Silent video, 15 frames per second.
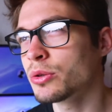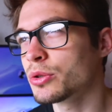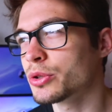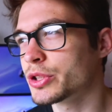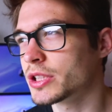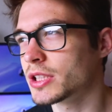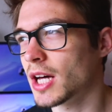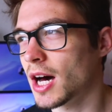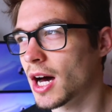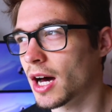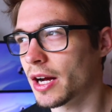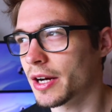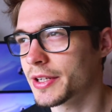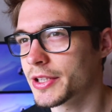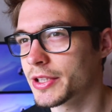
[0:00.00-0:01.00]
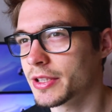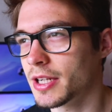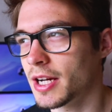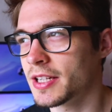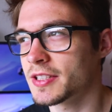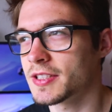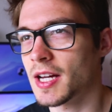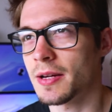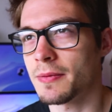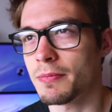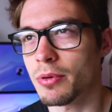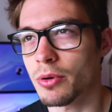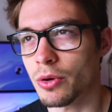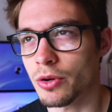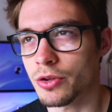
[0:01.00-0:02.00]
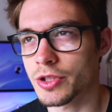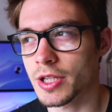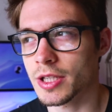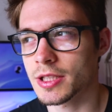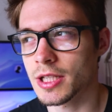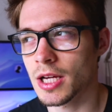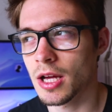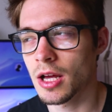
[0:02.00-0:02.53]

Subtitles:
to start a design project?